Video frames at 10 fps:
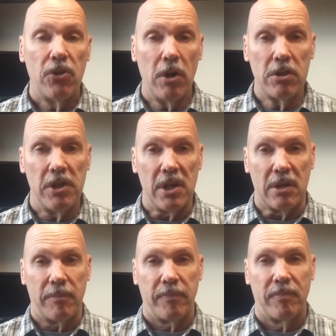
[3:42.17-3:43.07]
Third thing,
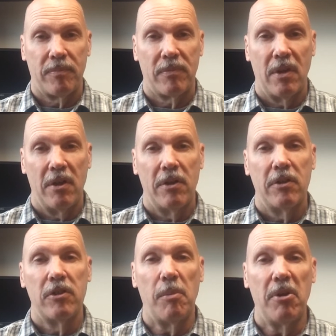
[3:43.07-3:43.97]

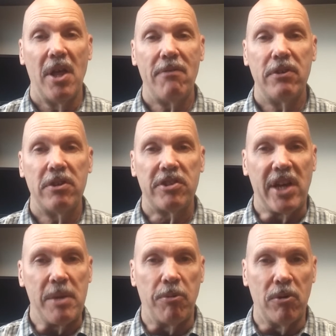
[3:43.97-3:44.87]
the beloved
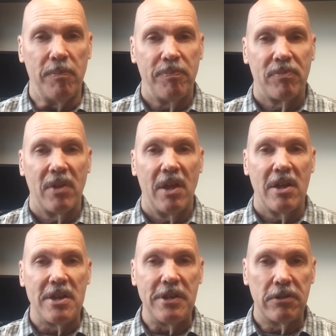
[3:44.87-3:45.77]
disciple.
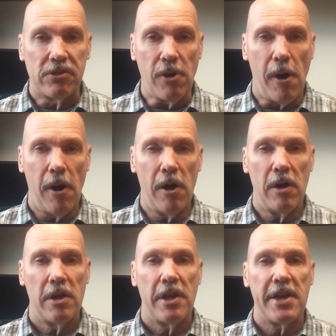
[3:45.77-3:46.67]
He
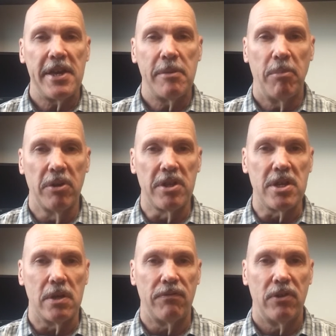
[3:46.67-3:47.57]
saw and
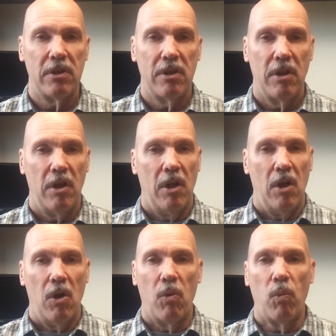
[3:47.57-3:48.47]
believed.
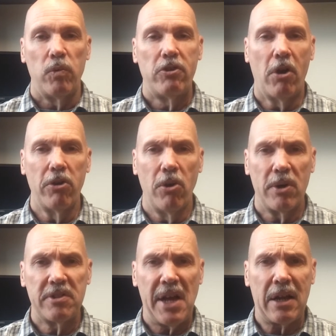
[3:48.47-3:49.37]
Don't know
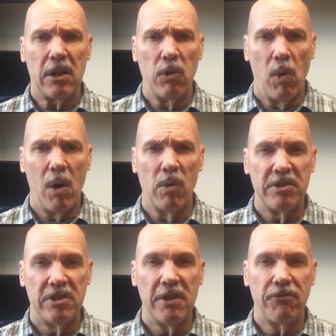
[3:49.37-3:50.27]
exactly what
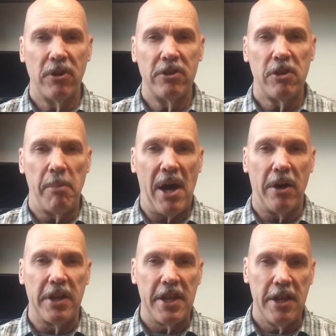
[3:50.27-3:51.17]
was different
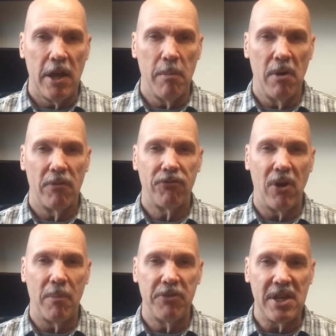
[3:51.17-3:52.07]
about him
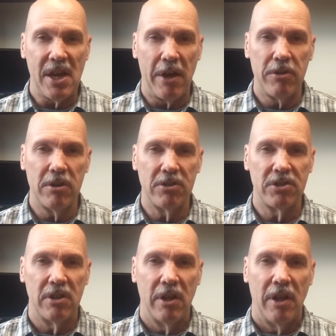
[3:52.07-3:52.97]
from the
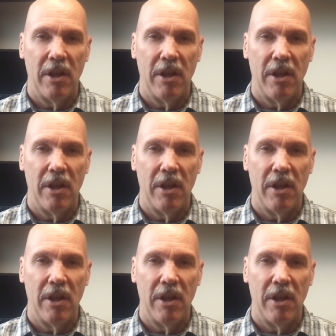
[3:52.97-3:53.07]
others,